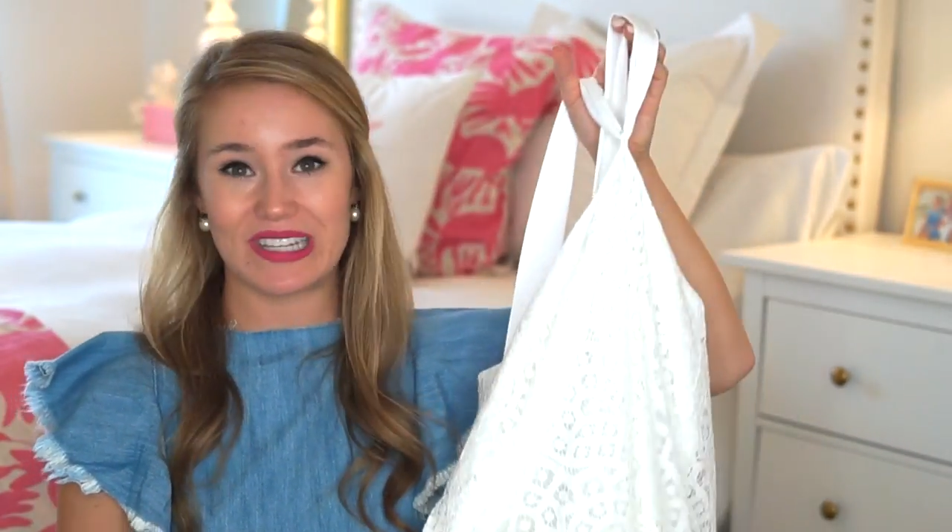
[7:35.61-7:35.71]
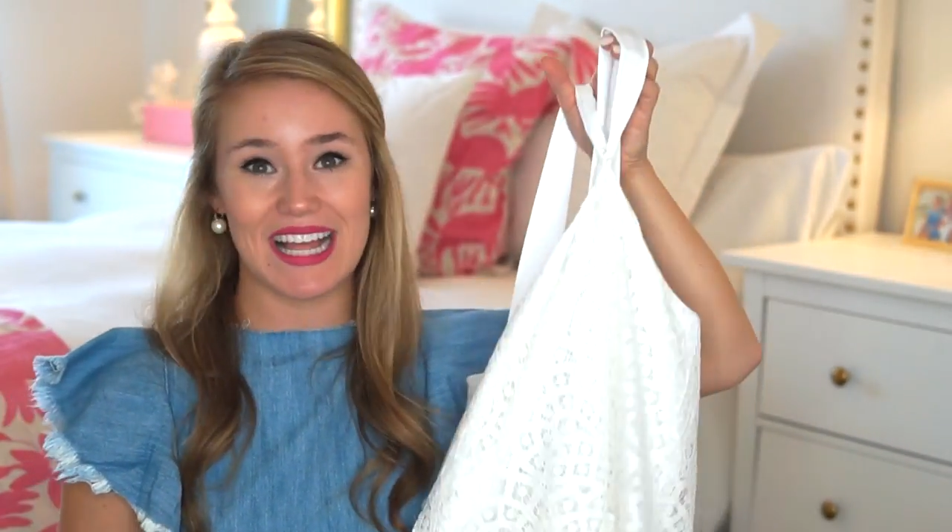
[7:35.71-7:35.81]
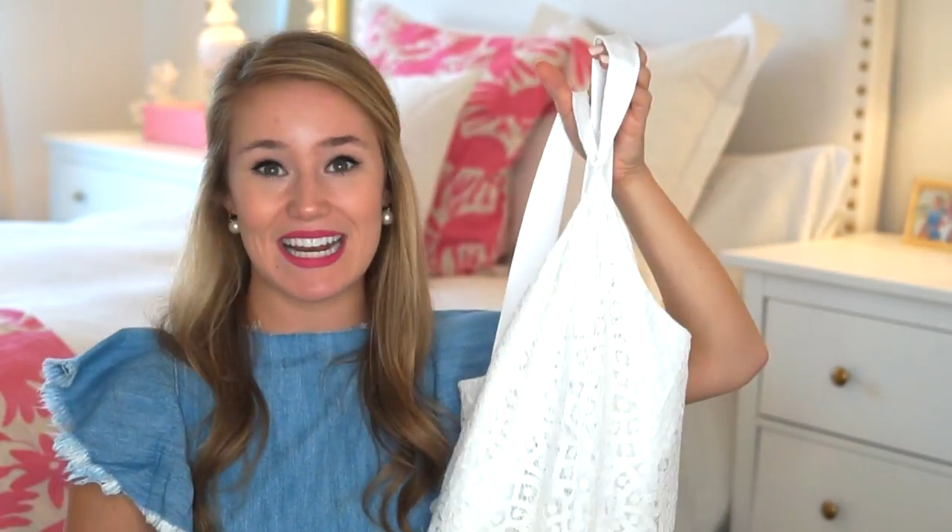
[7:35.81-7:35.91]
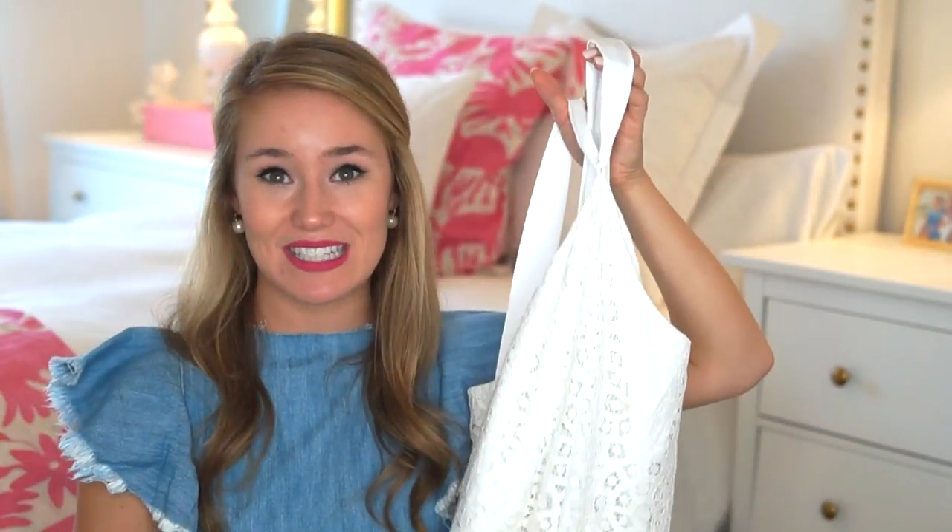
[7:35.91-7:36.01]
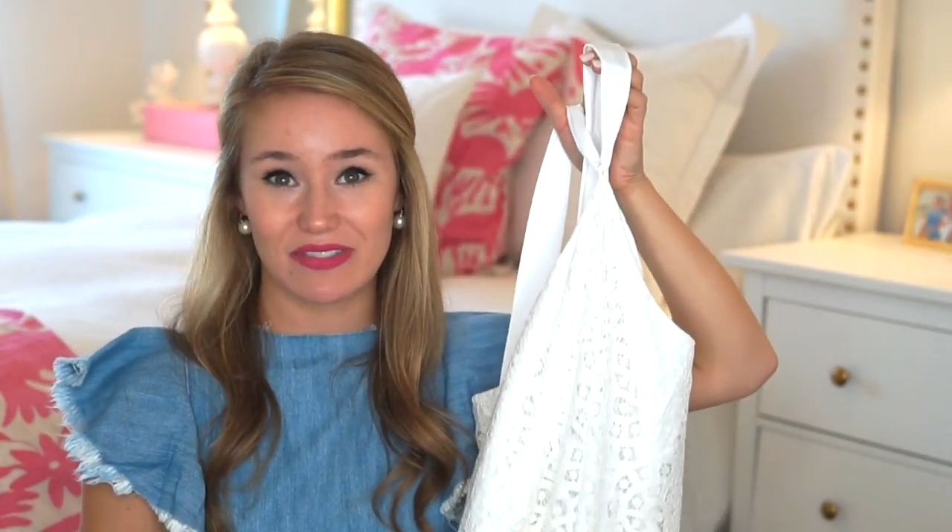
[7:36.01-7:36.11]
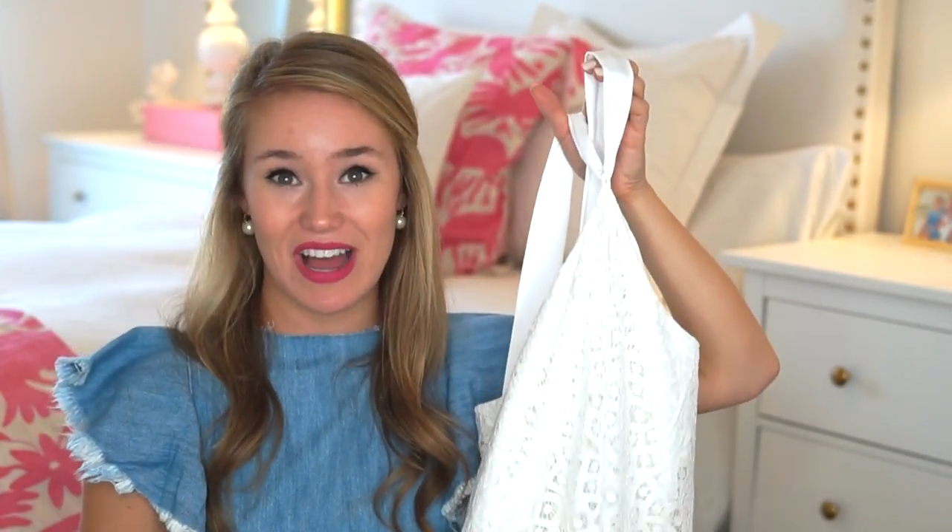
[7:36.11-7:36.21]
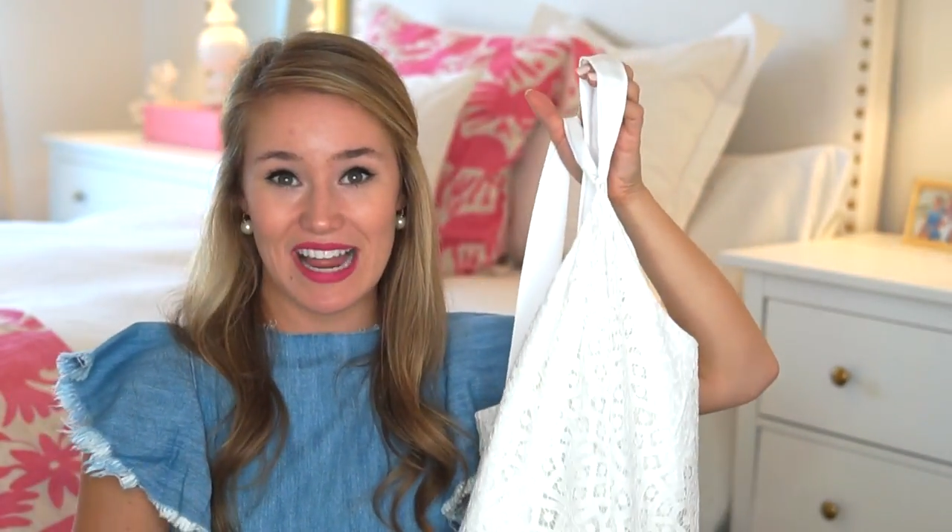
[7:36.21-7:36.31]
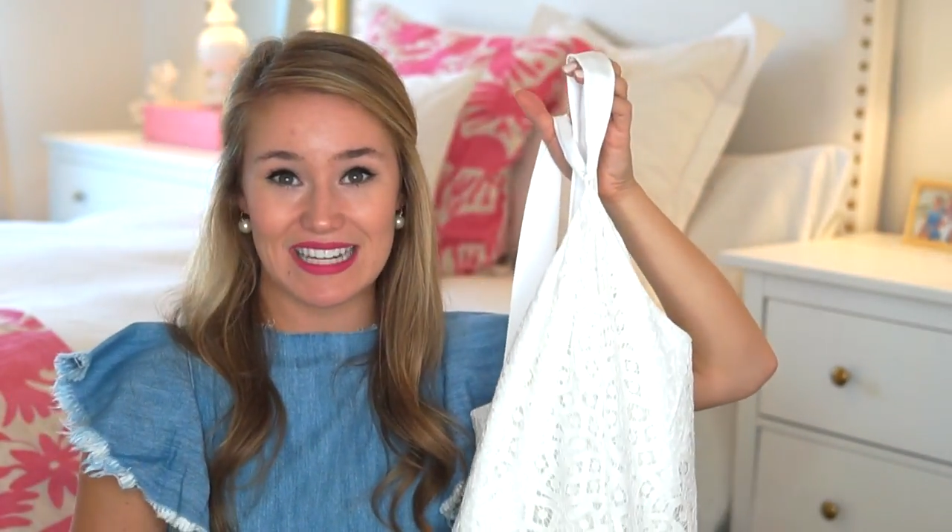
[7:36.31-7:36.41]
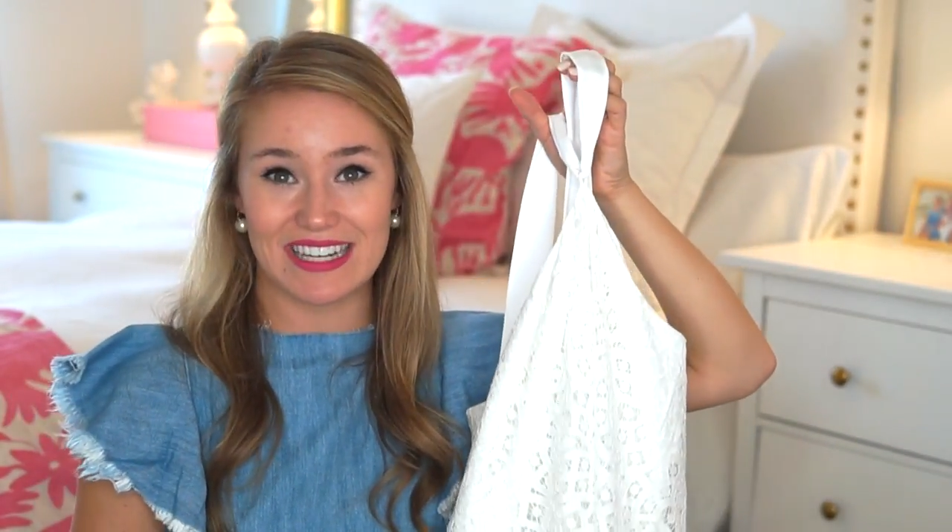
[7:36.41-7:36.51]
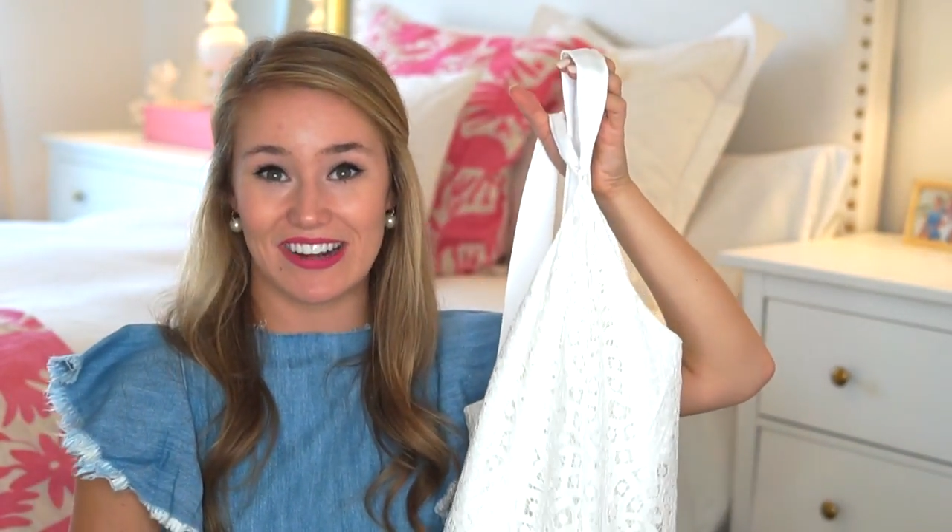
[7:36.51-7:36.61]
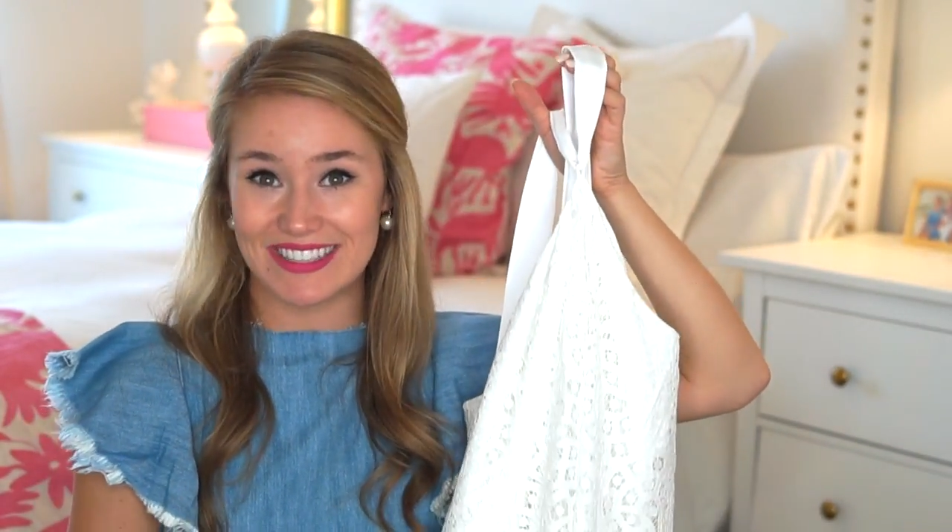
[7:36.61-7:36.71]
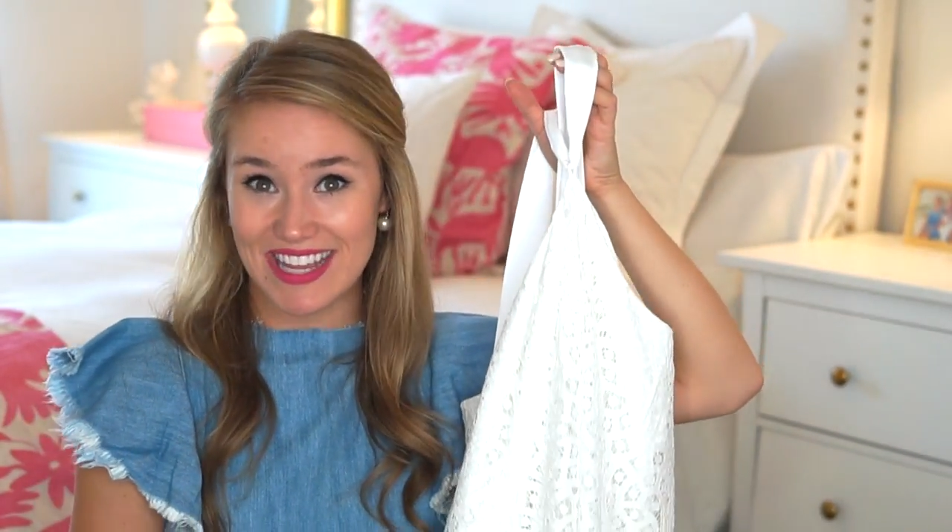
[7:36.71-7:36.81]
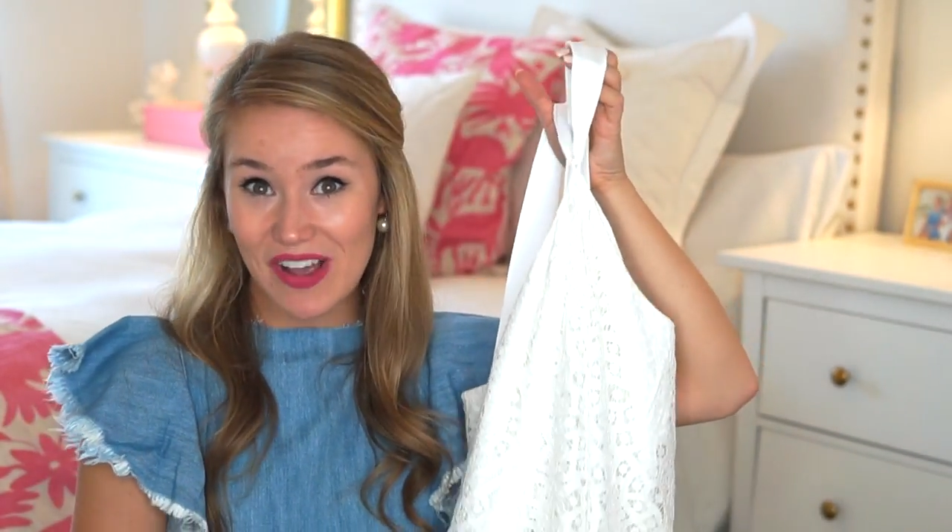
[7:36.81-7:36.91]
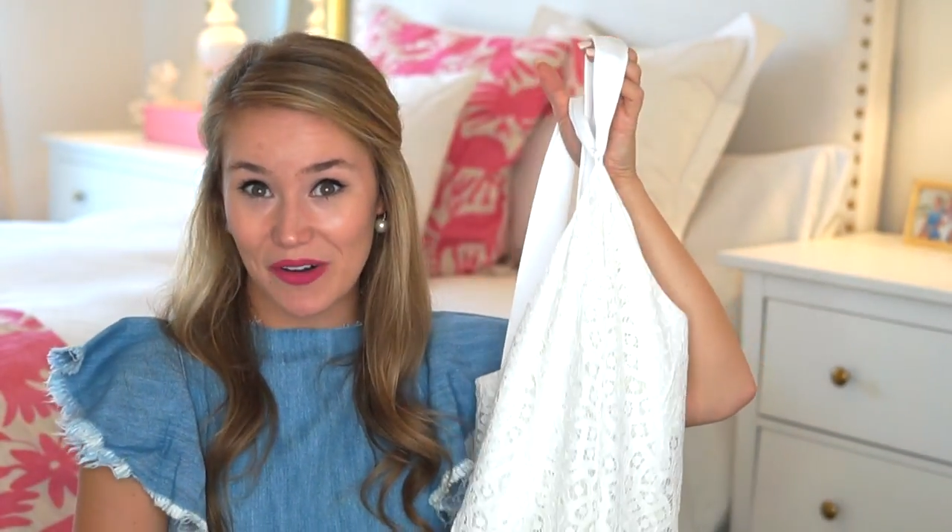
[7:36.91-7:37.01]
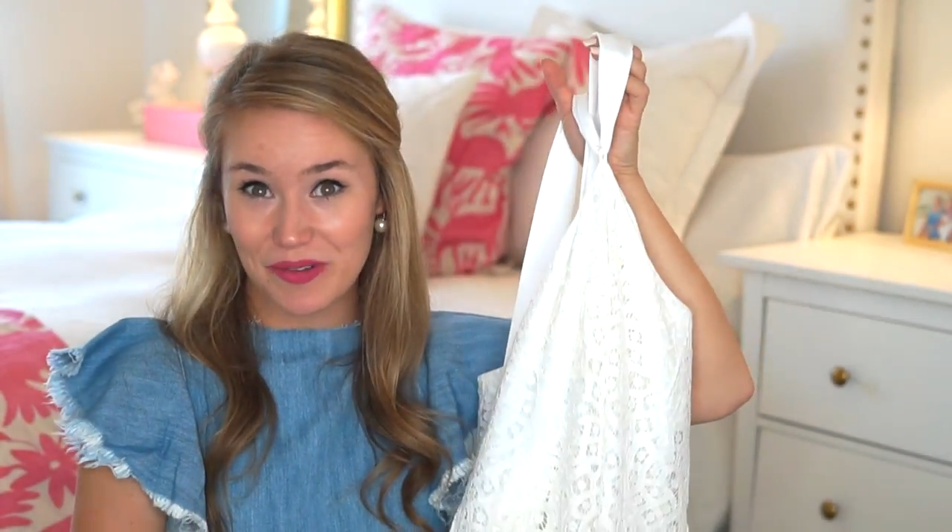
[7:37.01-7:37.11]
excited to find on
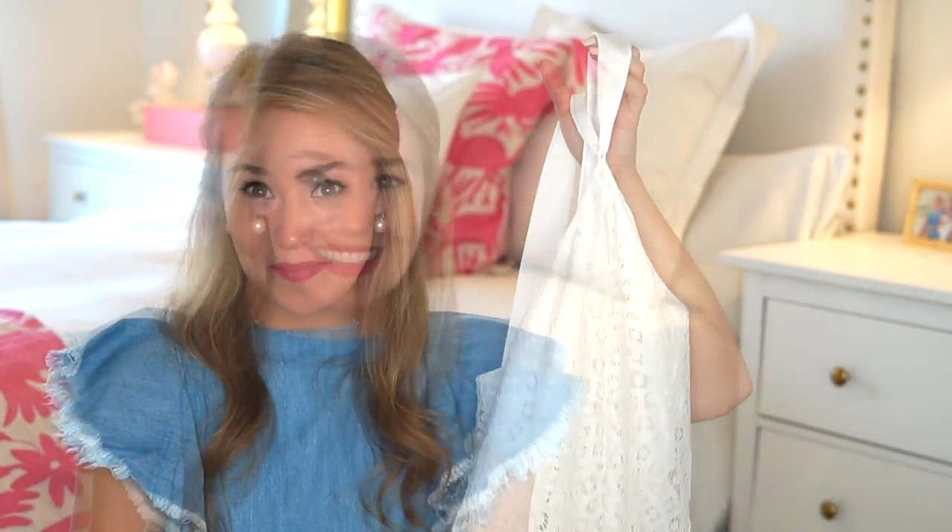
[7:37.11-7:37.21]
sale.